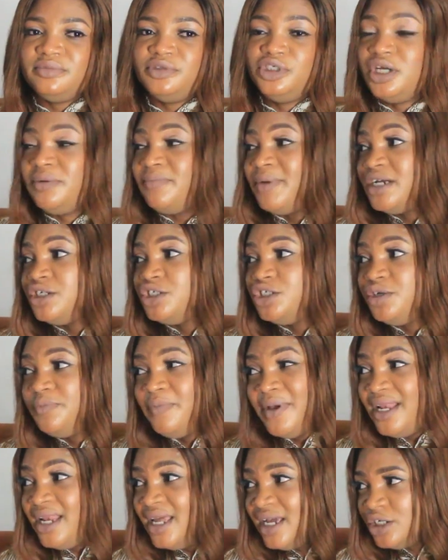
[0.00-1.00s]

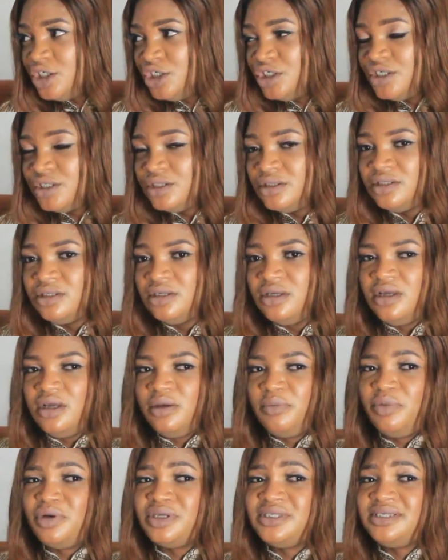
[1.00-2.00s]
chairmanship election,
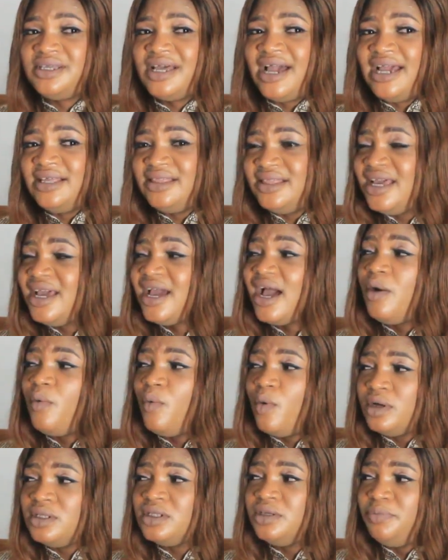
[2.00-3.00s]
but I think I
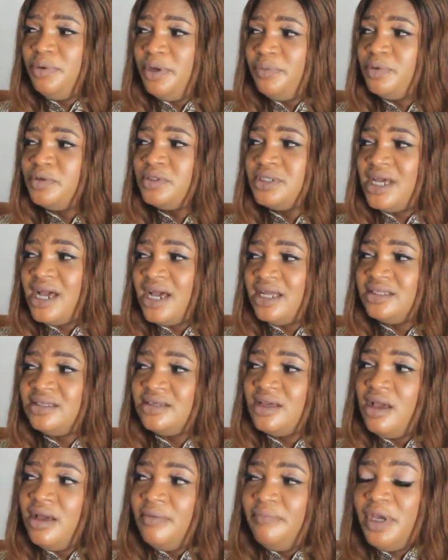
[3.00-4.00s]
won the people's heart
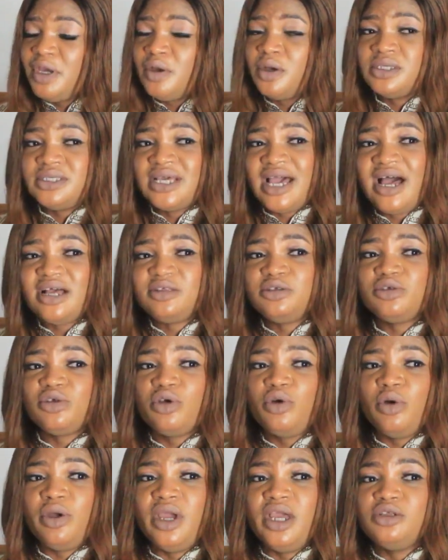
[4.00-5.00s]
because I had to
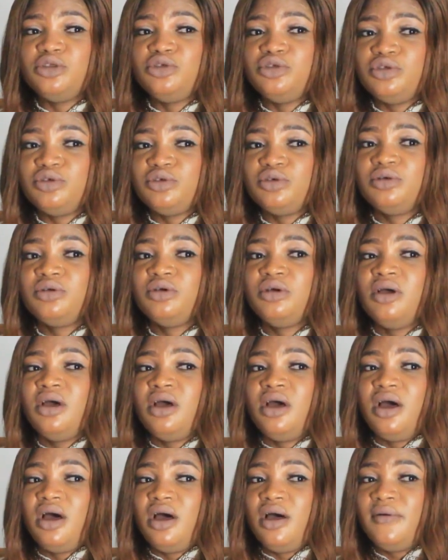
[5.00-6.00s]
go into
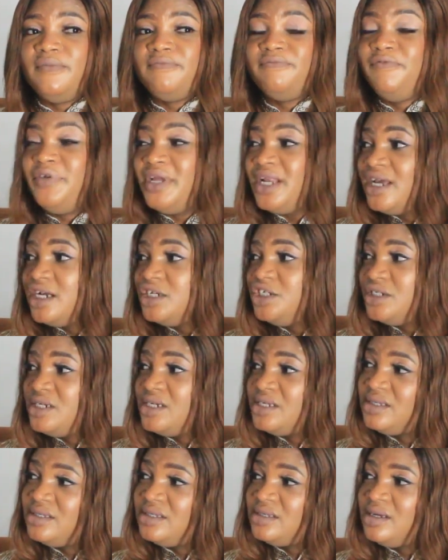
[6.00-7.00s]

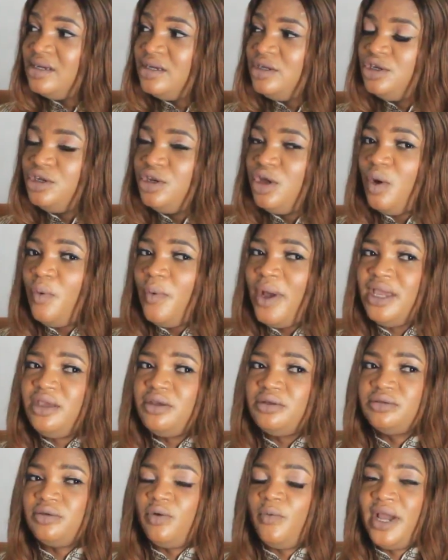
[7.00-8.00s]
villages.
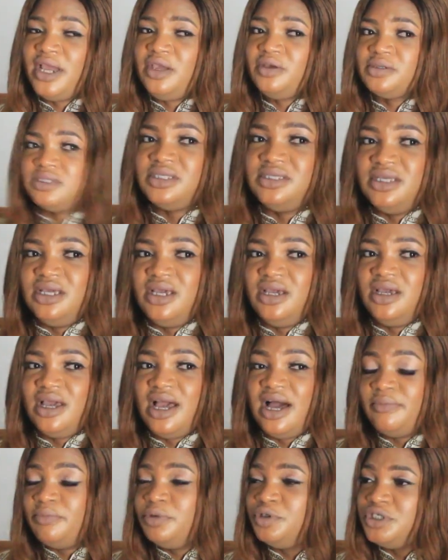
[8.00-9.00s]
When you see
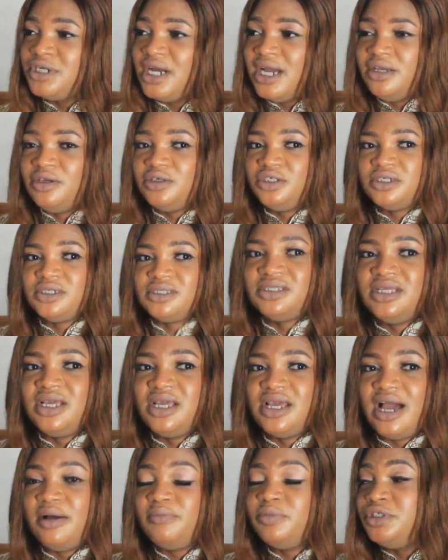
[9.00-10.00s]
Abuja, you just
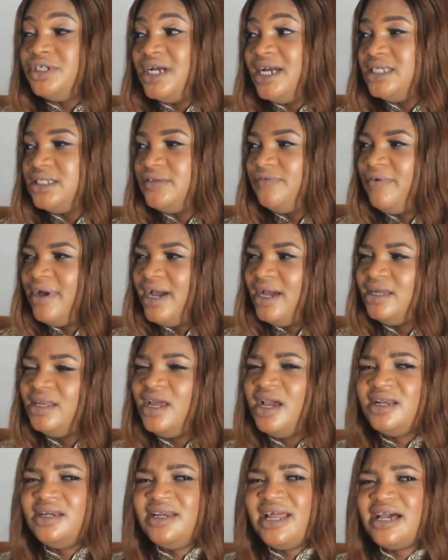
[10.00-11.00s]
think Abuja is fine.
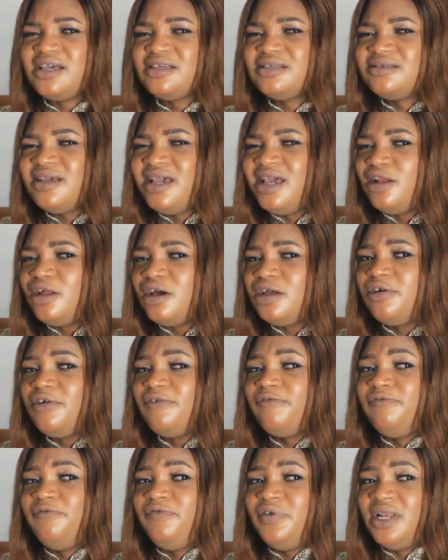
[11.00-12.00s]
There are a lot
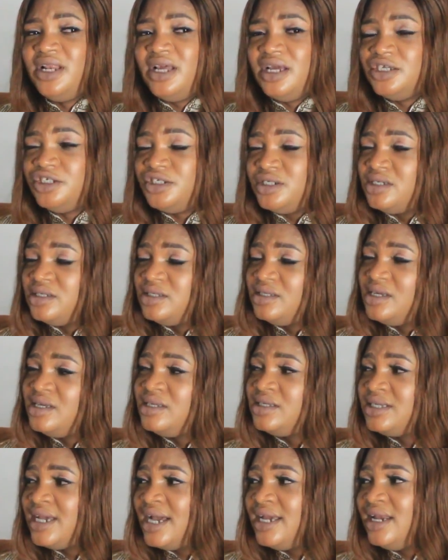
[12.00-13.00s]
of villages
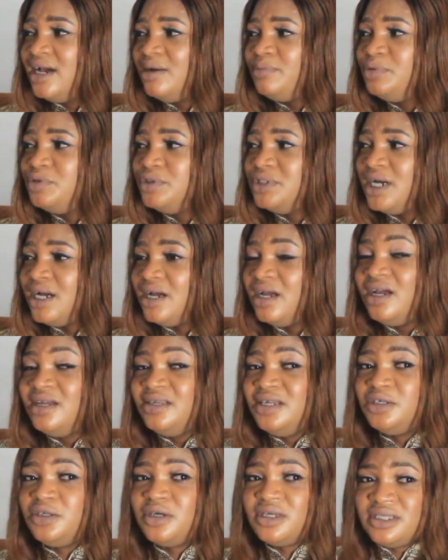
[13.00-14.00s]
inside Abuja.
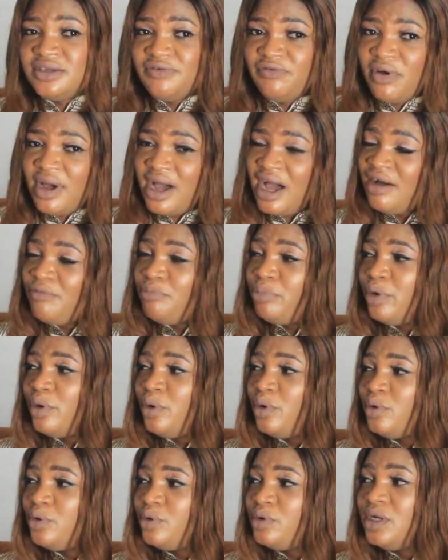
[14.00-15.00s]
They don't even have
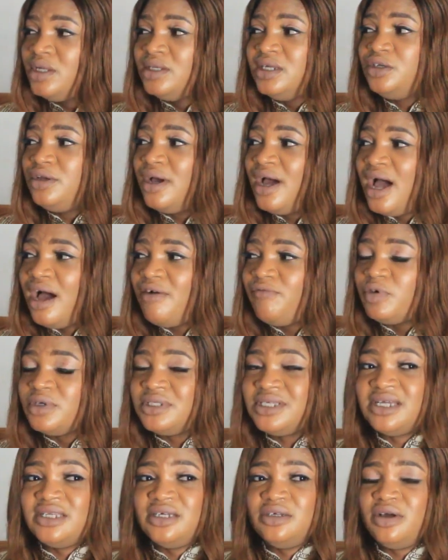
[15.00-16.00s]
borehole. They don't have
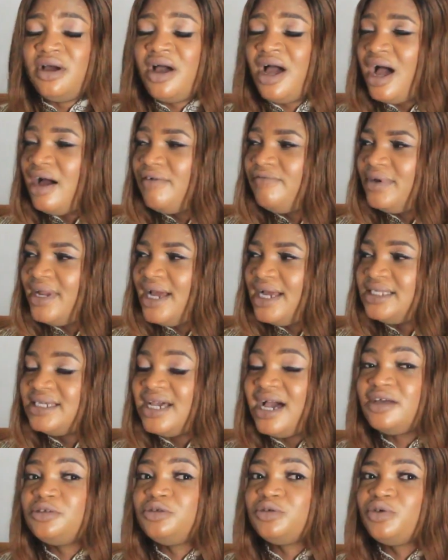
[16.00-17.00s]
water. They don't have light.
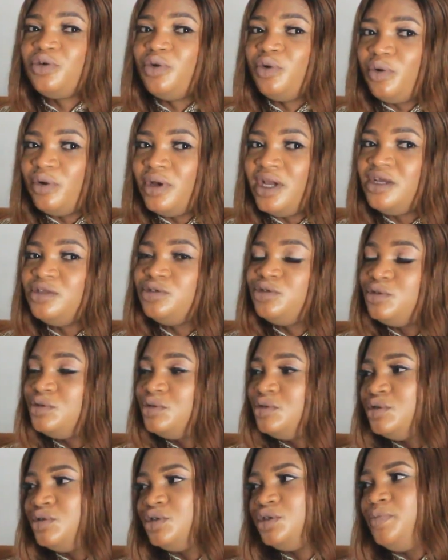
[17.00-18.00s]
I had to go into
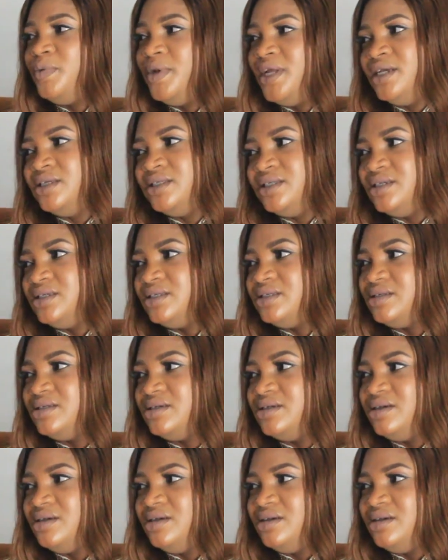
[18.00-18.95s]
those places,